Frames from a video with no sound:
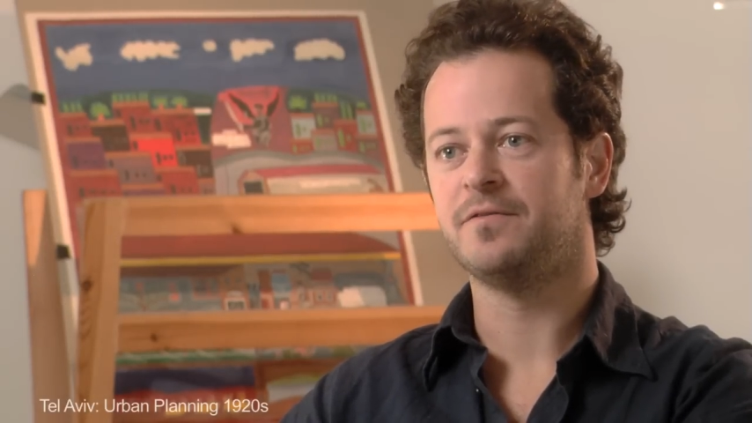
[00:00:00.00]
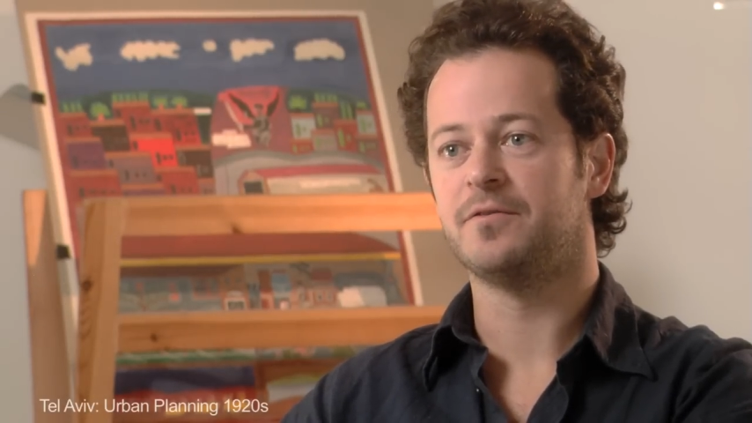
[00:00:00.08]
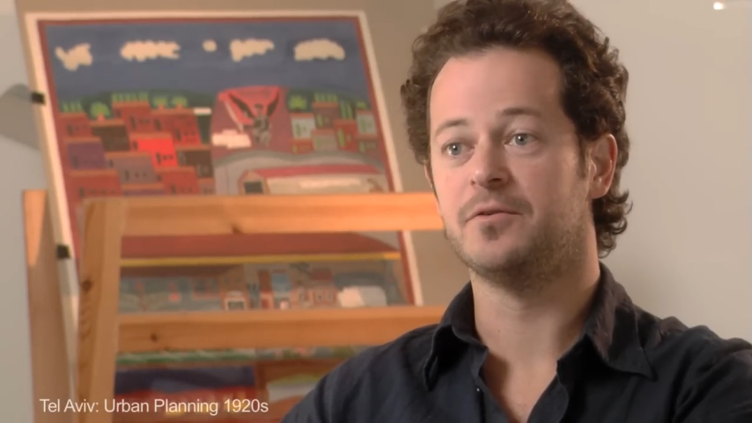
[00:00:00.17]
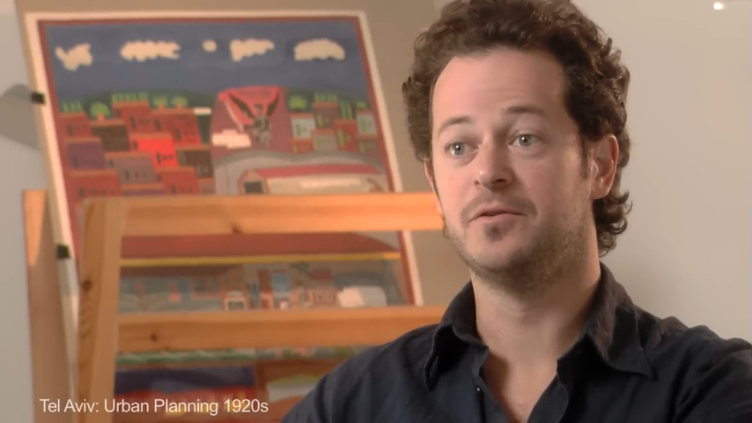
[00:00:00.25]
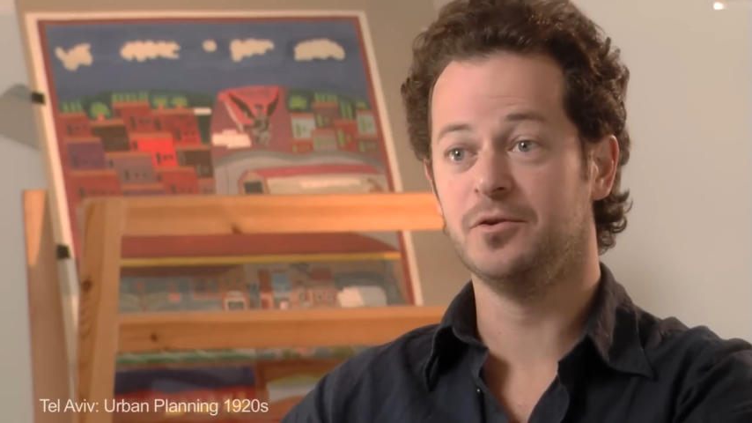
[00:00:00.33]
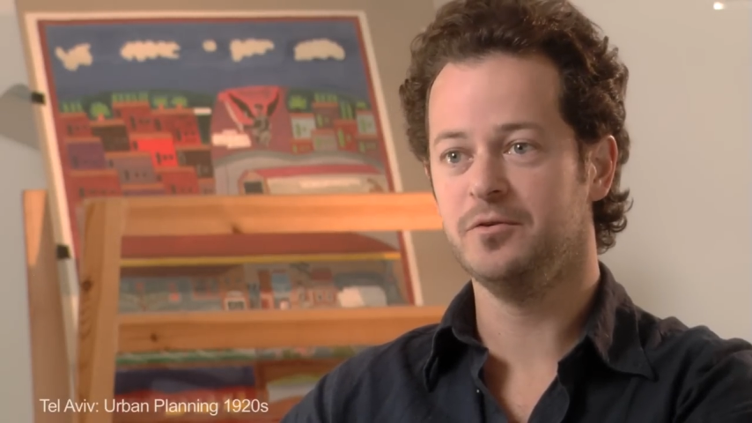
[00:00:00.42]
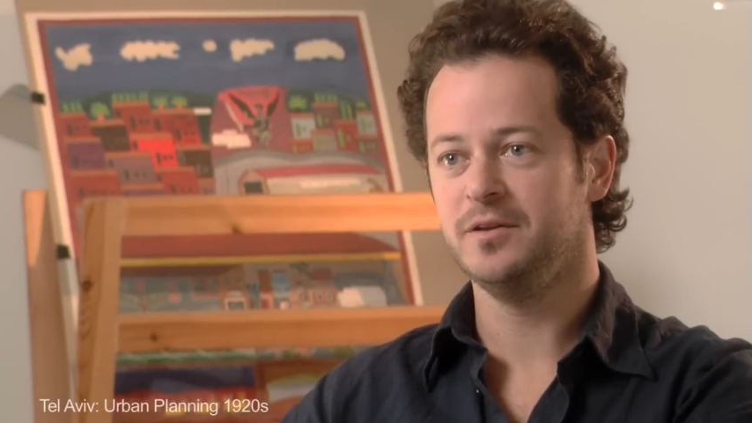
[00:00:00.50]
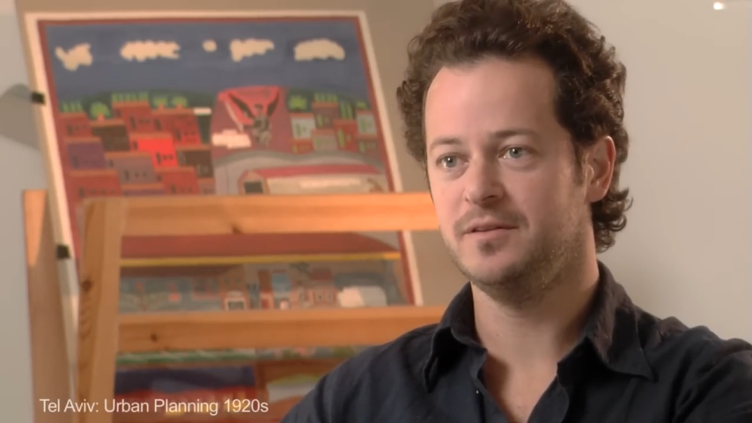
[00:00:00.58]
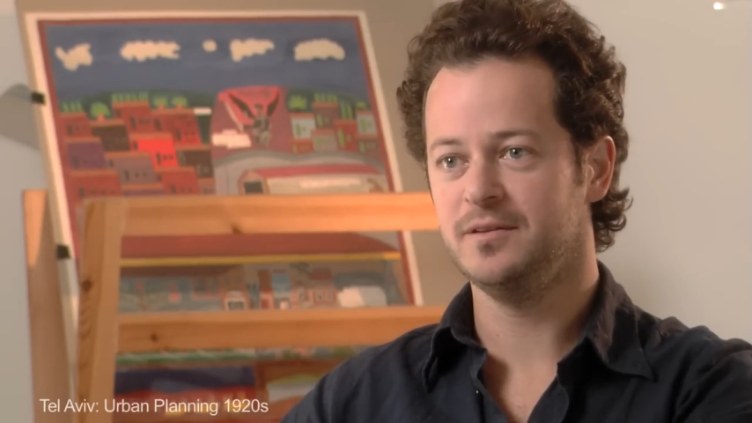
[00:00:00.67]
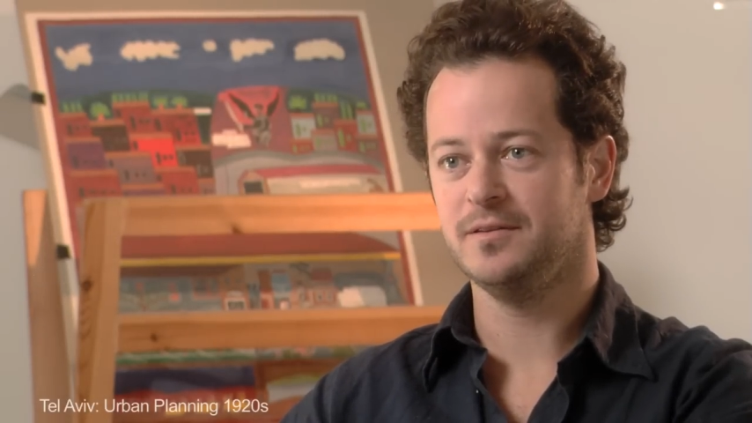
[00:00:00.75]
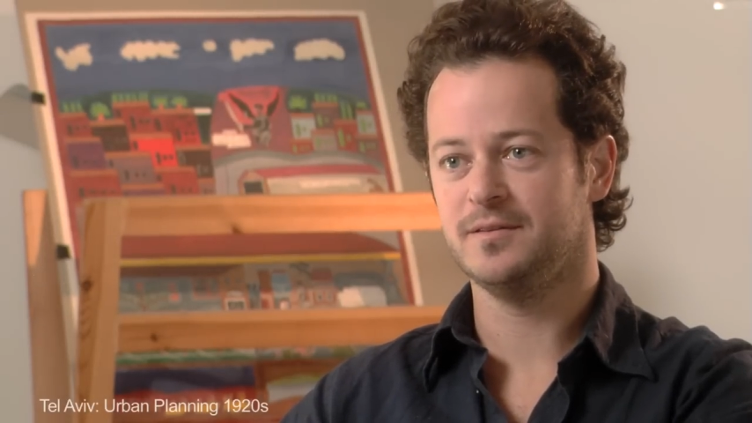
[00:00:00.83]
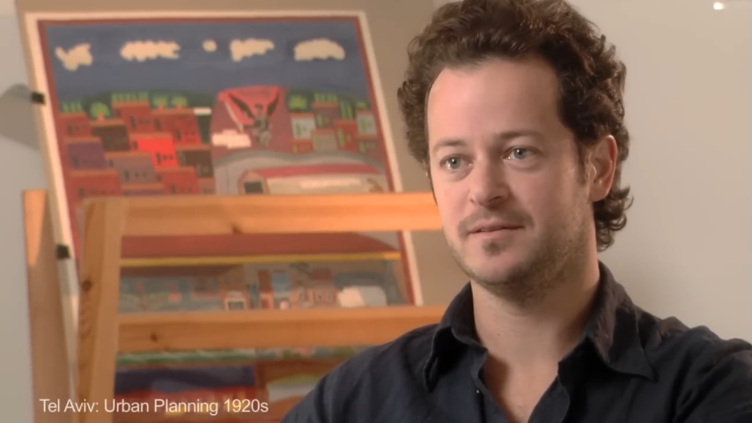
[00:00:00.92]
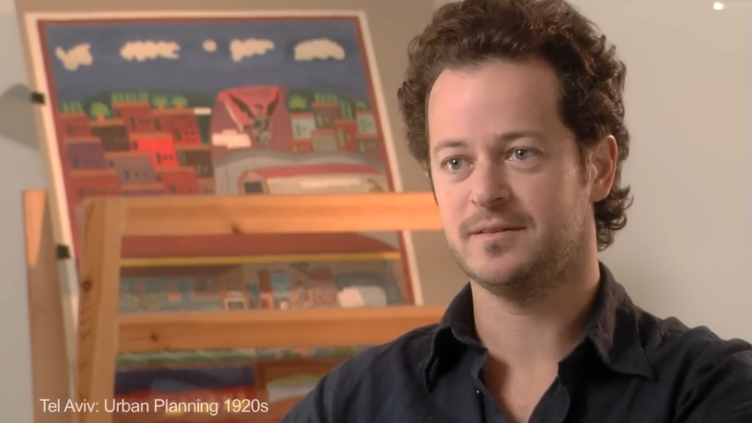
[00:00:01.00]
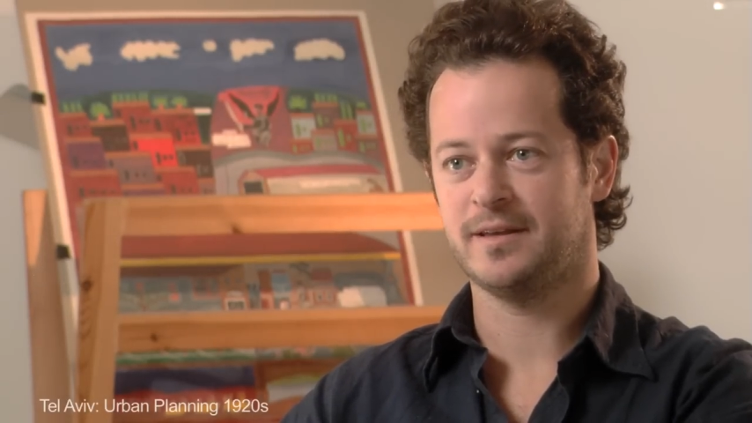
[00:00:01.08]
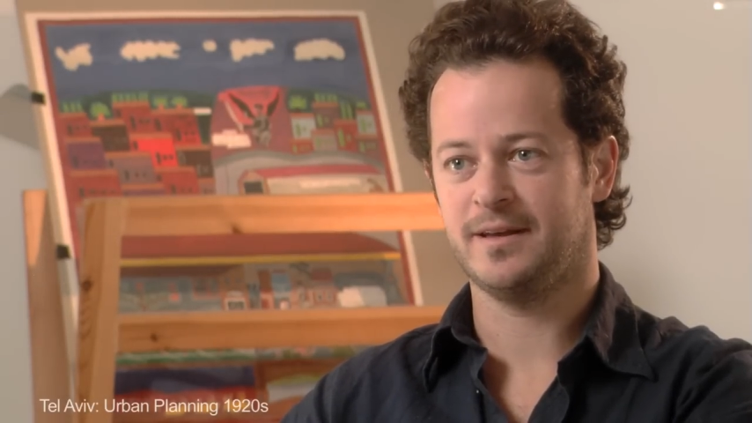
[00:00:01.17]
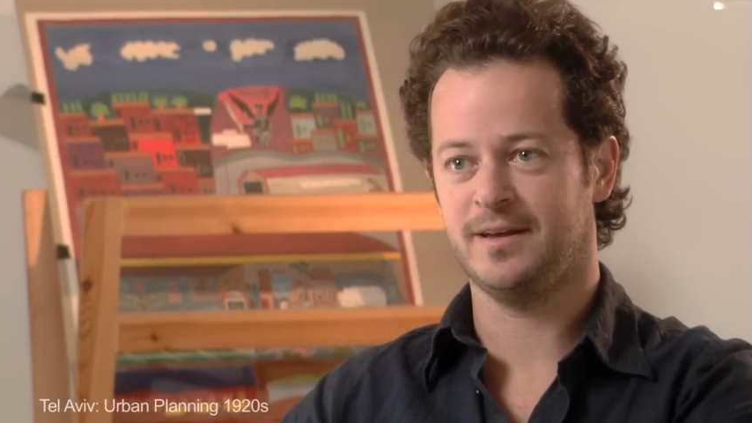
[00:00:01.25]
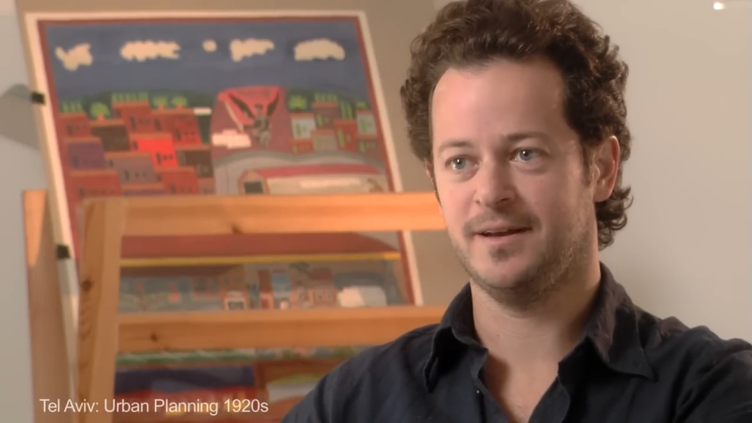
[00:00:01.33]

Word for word: fortuitous uh,